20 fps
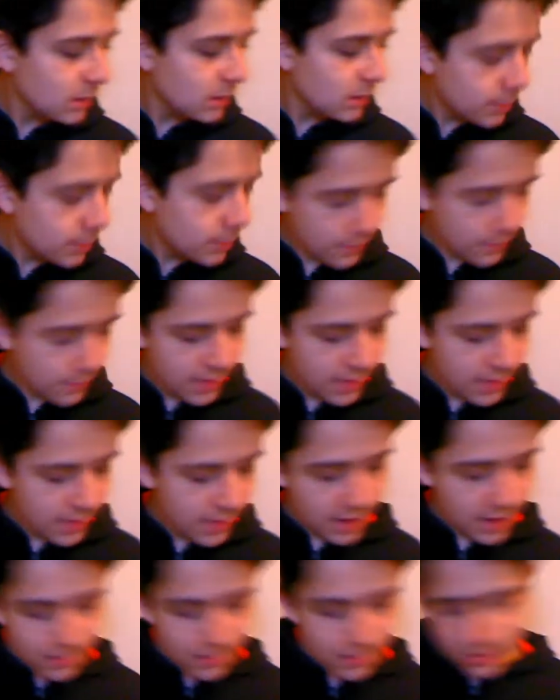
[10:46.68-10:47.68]
by that I
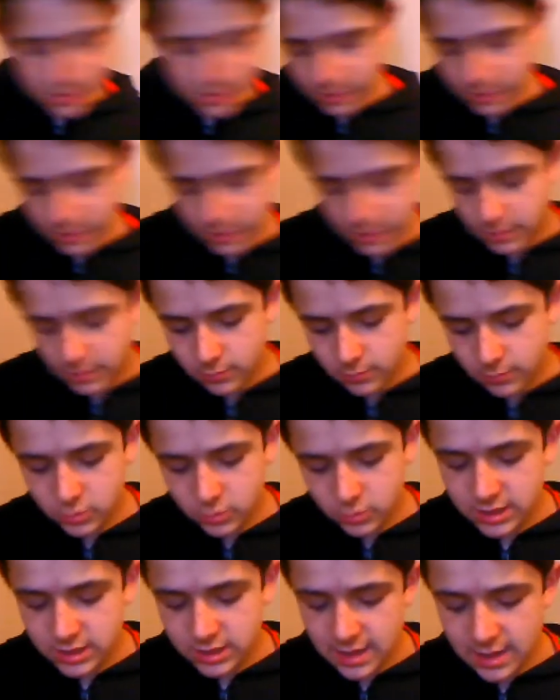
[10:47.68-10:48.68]
mean, like, once
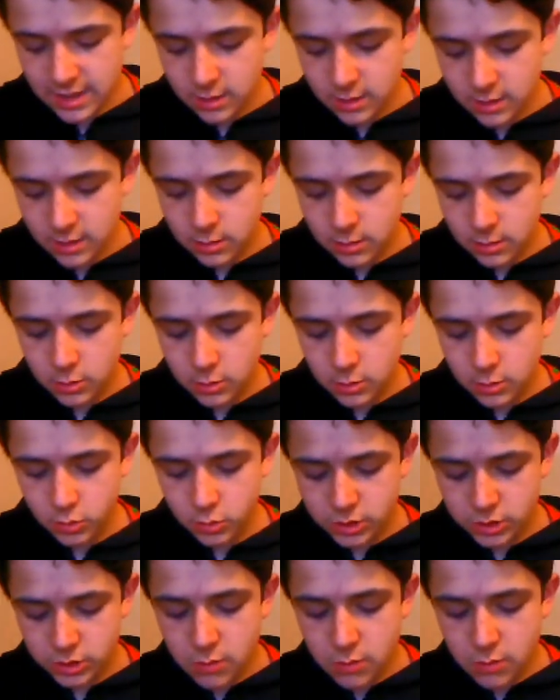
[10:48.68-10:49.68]
again, with a
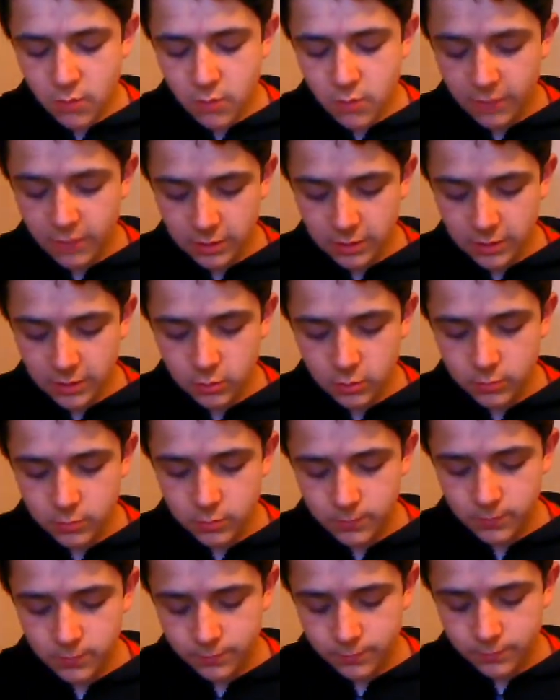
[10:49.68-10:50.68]
small figure,
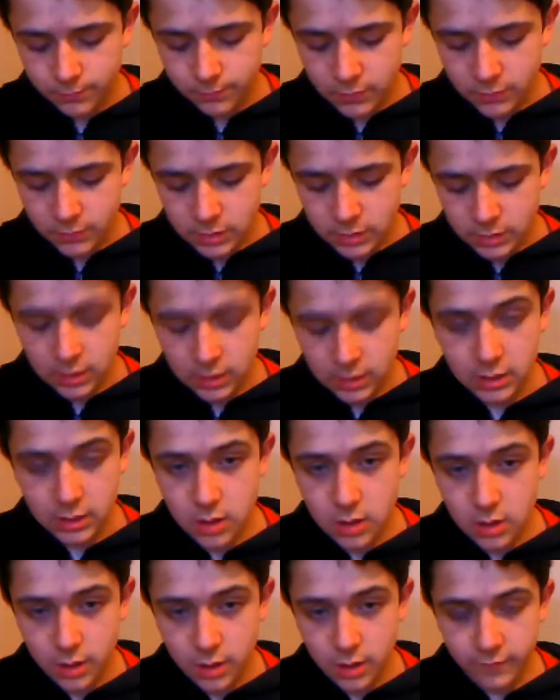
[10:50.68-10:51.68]
like, you know,
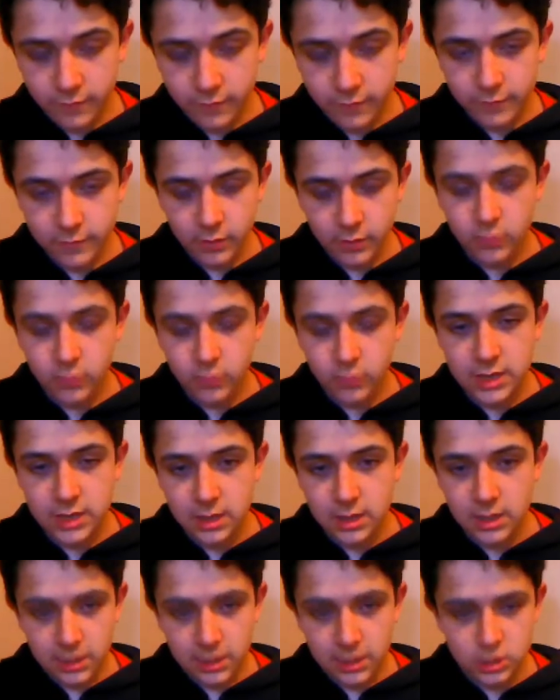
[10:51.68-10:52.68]
if
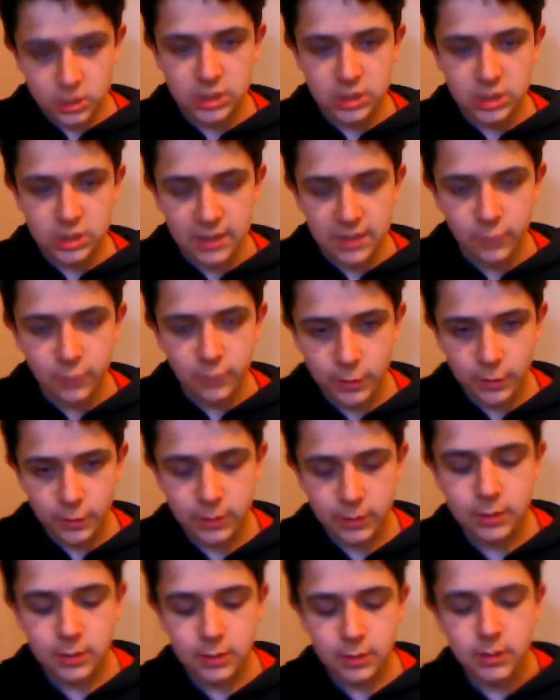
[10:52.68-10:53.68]
articulation is different,
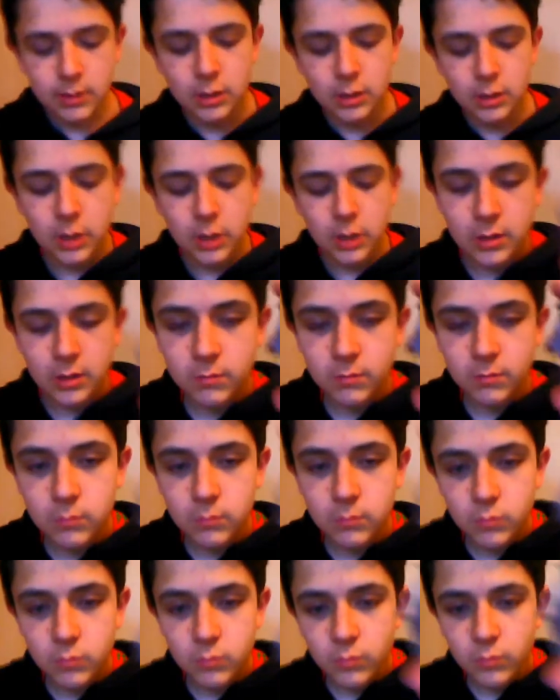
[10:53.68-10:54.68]
like,
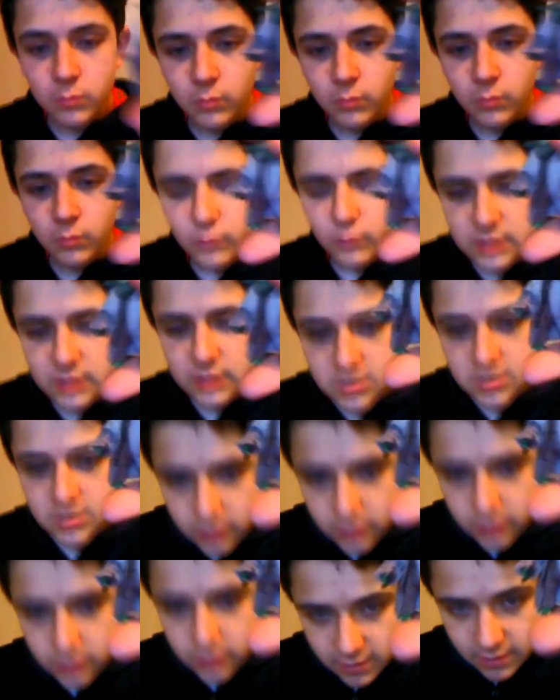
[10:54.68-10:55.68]
for instance, with
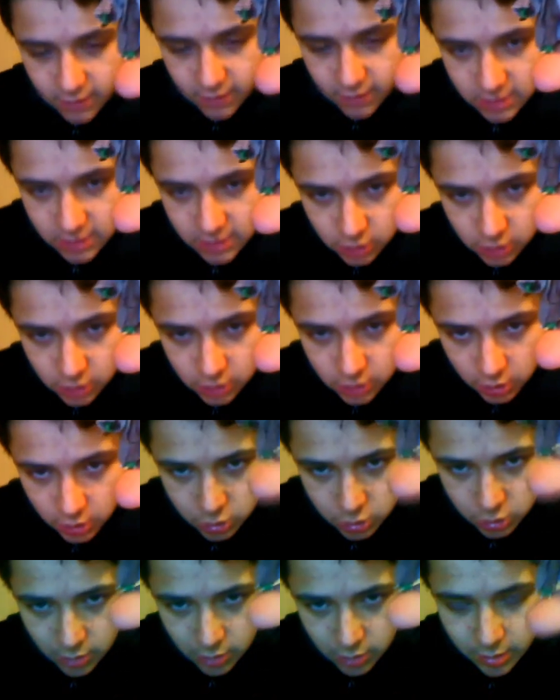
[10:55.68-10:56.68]
the vintage collection
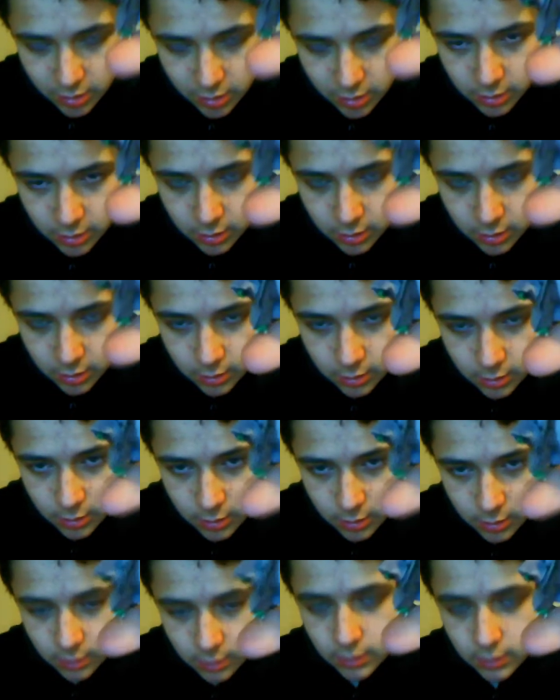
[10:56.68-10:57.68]
Yoda,
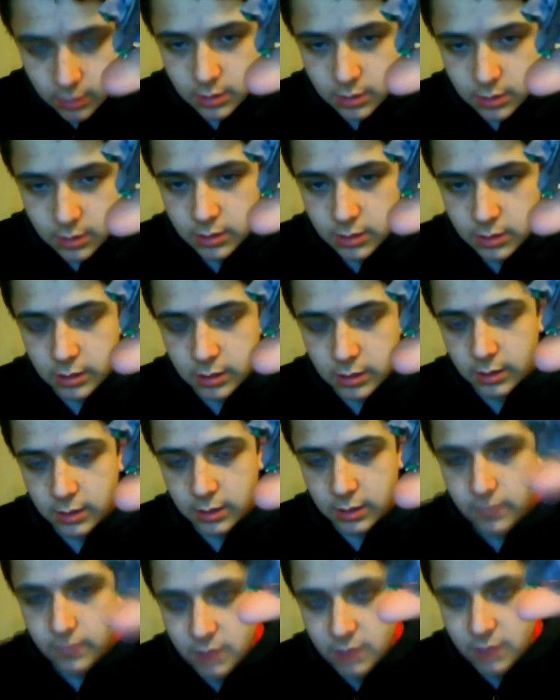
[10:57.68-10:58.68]
like,
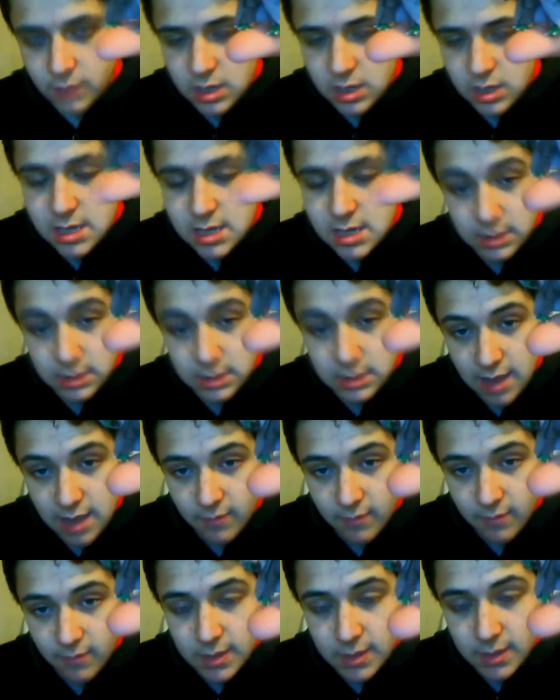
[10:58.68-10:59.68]
he doesn't have
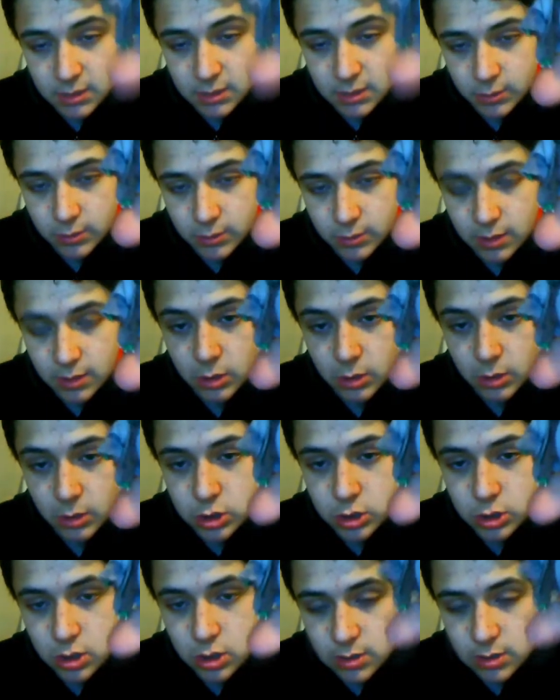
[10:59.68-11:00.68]
amazing articulation, you
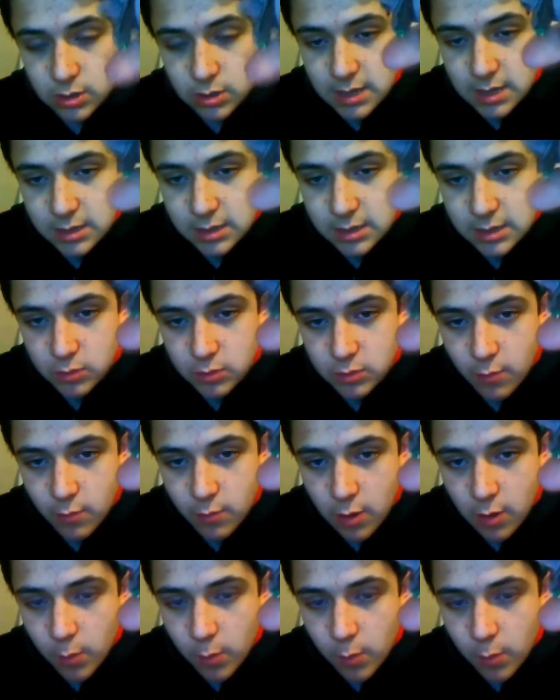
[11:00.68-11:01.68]
know, he's got swivel
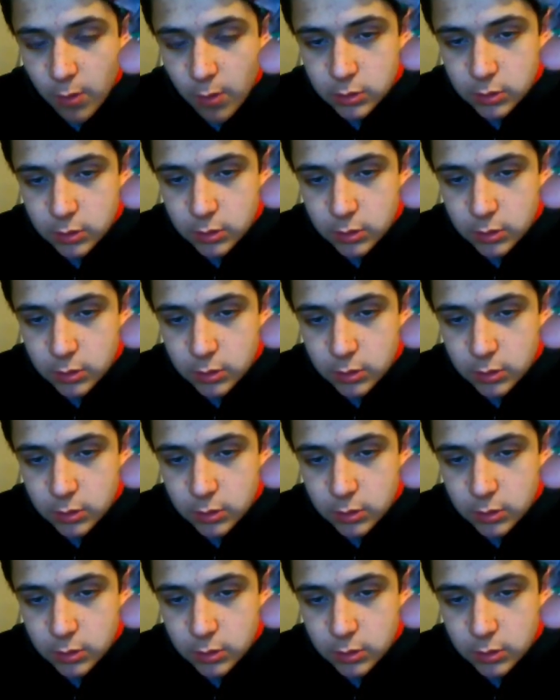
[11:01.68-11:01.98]
elbows,